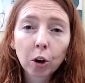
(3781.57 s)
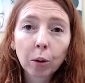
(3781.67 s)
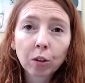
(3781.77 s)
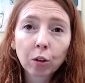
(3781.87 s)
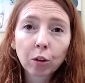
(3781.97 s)

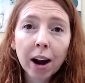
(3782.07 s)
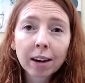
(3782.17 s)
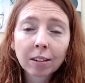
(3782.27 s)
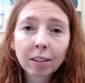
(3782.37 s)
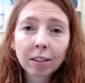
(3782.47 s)
through the
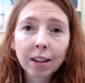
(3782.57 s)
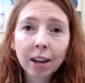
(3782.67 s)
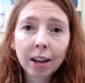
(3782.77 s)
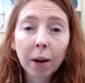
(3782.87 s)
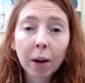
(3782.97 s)
practices that
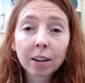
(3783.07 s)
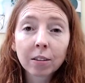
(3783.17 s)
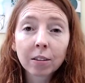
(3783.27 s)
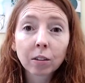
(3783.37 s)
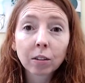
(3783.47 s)
your body
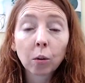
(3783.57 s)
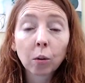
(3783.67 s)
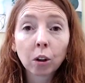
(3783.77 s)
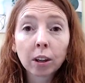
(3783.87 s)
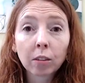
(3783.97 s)
feels so
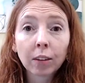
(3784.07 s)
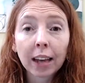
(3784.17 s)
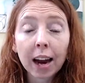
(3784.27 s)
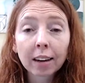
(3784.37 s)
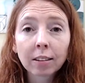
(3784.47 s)
good and
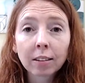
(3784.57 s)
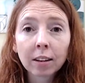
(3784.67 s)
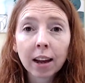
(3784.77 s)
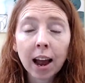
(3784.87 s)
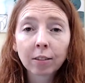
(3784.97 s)
relaxed
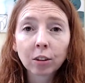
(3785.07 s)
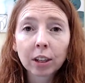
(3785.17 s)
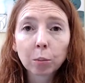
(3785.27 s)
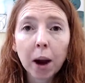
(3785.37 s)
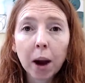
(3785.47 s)
after
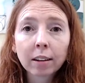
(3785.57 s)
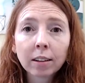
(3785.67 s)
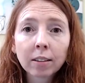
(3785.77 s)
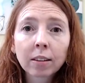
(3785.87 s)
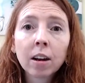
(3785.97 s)
each practice